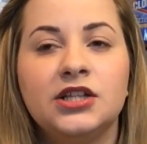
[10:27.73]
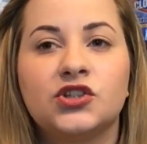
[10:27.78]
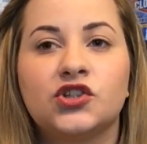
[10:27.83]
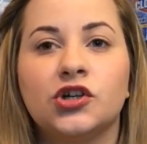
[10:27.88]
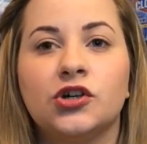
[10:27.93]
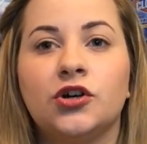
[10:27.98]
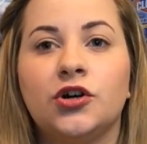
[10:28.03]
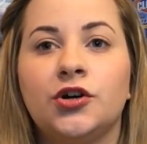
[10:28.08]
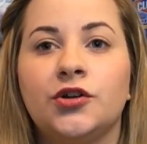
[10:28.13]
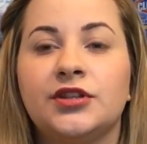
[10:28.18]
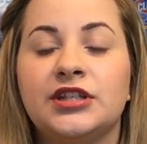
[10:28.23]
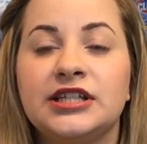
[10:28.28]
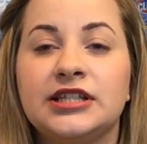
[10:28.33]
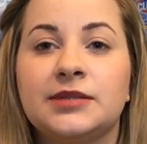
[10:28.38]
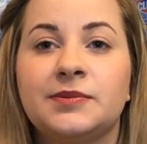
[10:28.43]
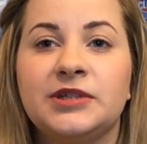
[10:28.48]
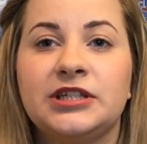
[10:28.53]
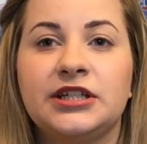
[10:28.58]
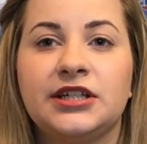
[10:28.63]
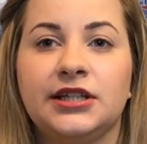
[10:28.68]
So
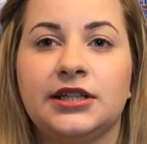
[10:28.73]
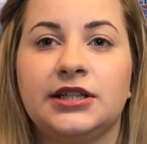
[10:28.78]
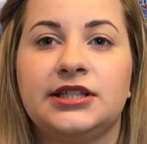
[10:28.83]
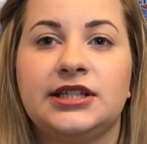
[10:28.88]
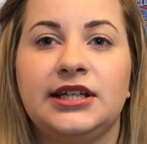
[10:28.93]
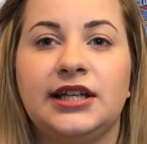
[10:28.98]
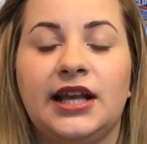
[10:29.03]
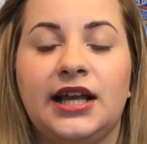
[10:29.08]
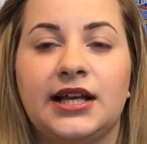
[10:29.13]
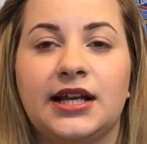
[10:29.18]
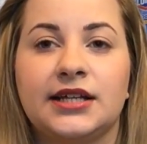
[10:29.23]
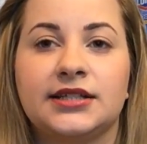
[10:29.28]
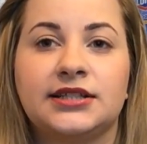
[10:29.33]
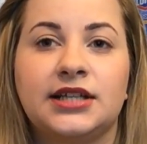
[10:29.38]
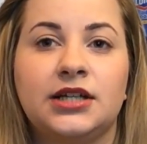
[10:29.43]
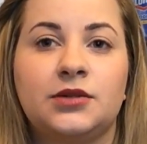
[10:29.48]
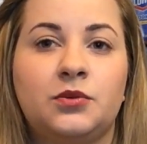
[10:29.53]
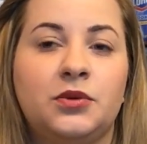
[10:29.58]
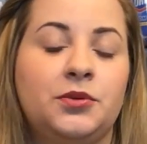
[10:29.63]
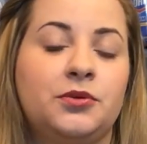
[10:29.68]
this particular deal, like I
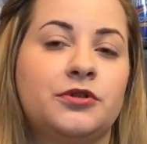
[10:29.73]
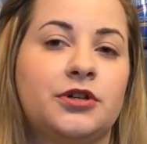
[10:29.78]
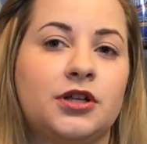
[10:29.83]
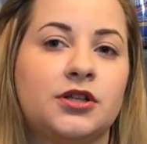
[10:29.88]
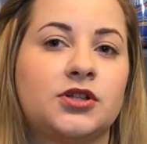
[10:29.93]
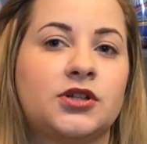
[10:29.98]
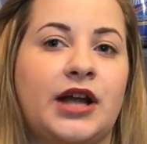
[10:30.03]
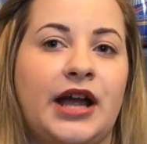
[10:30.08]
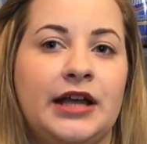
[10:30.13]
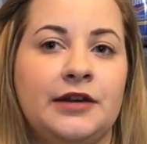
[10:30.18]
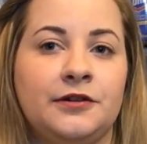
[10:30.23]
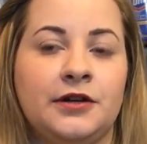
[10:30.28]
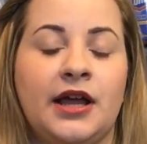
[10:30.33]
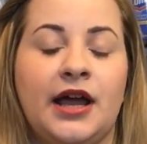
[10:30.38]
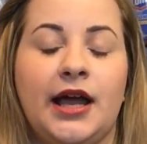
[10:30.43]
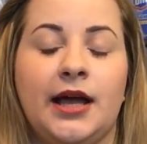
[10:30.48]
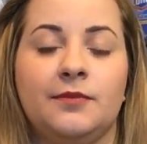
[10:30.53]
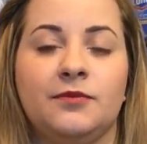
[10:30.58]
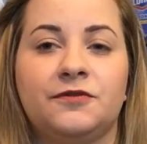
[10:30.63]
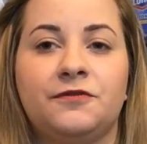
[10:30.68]
said, we were also getting
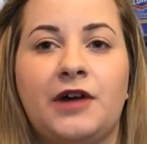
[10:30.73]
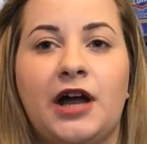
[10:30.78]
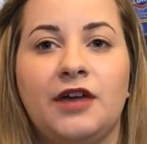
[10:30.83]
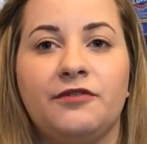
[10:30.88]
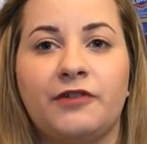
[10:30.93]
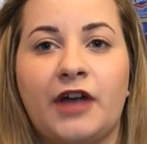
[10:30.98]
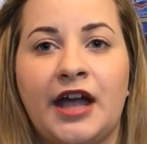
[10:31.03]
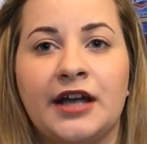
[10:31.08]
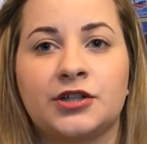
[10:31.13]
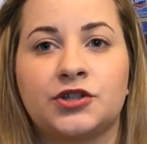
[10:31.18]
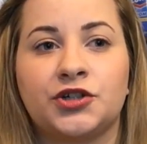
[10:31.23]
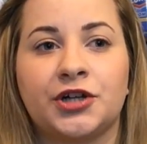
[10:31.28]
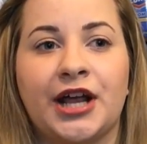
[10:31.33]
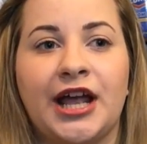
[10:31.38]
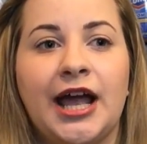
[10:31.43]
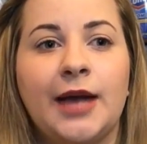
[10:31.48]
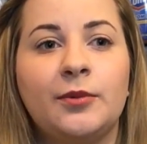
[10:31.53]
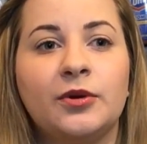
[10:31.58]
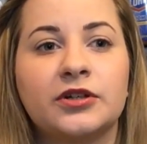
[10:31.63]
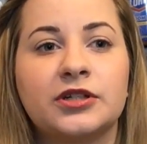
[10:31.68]
5 extra
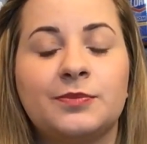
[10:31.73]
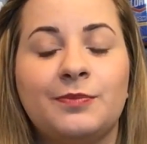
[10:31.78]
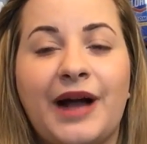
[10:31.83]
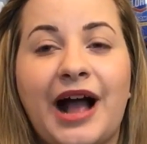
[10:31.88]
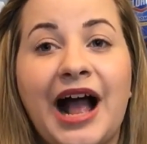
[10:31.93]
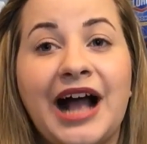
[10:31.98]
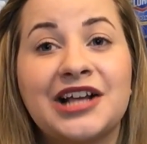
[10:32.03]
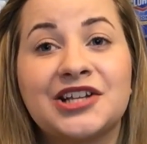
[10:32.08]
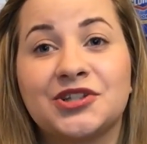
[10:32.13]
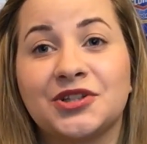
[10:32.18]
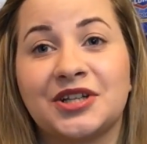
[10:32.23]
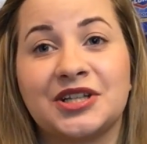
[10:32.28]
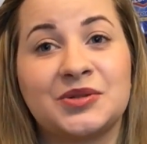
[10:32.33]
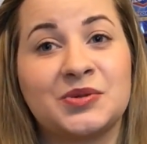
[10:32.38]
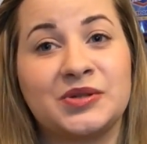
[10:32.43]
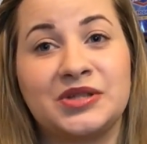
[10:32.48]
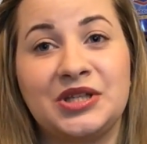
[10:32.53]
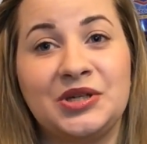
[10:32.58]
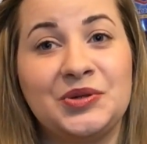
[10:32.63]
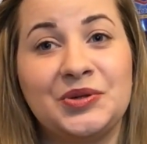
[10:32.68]
care books back, so this
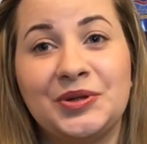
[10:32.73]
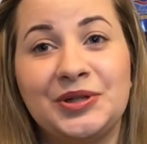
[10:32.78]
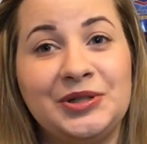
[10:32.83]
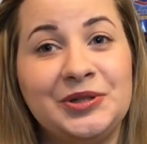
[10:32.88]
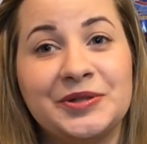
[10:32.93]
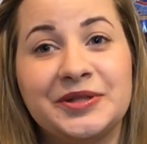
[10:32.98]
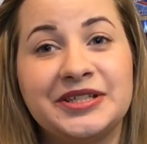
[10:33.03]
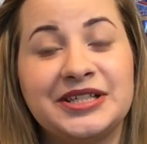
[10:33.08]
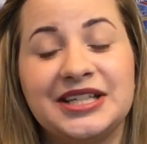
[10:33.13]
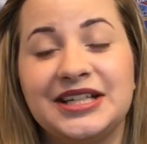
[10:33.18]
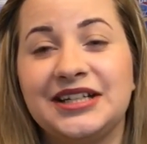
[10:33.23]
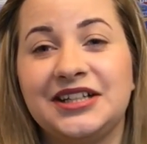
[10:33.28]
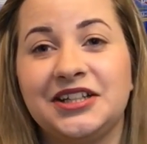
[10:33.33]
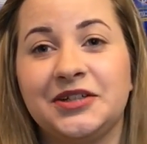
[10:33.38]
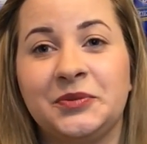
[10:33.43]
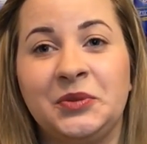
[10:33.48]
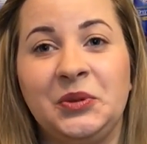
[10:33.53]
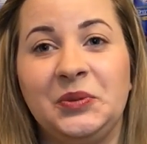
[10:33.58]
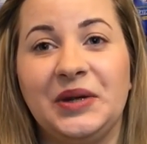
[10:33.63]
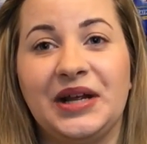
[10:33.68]
was the only other deal
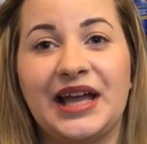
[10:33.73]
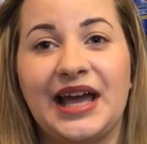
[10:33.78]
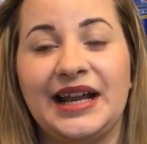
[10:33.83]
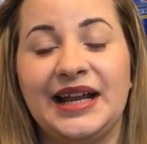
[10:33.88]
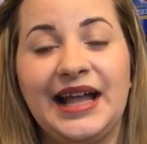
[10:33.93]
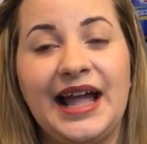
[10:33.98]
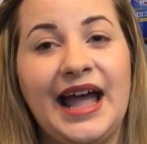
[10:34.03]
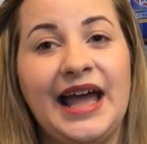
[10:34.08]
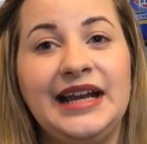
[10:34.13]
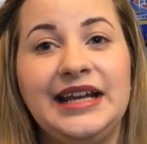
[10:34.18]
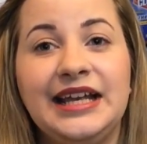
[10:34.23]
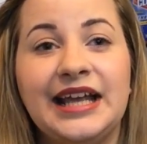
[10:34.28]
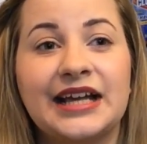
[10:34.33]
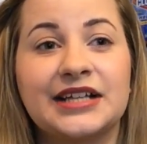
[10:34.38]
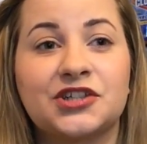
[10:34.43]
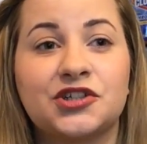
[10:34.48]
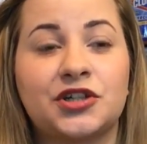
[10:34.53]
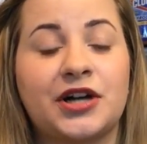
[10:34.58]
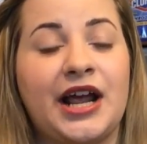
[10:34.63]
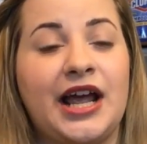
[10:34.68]
that we were getting any
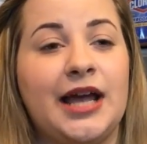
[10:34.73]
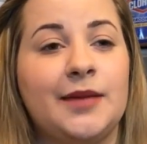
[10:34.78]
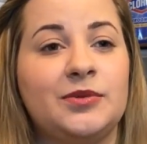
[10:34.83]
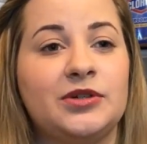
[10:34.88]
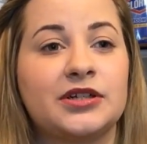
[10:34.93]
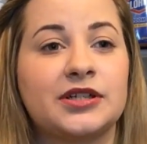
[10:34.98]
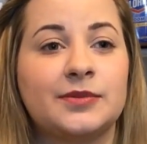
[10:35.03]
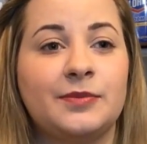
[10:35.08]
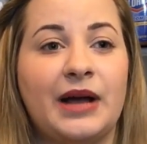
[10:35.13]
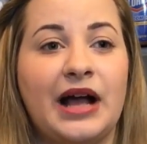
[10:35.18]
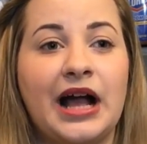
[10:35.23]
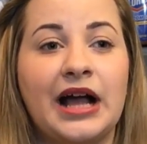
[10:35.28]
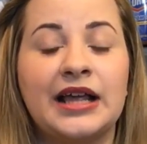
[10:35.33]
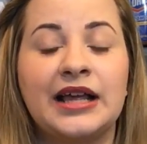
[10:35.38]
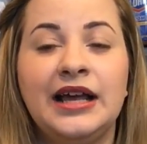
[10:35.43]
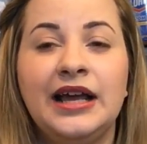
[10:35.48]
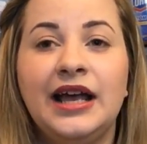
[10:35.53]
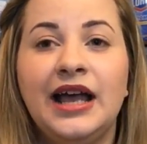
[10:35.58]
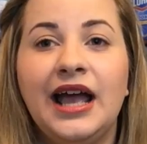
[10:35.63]
extra care books back.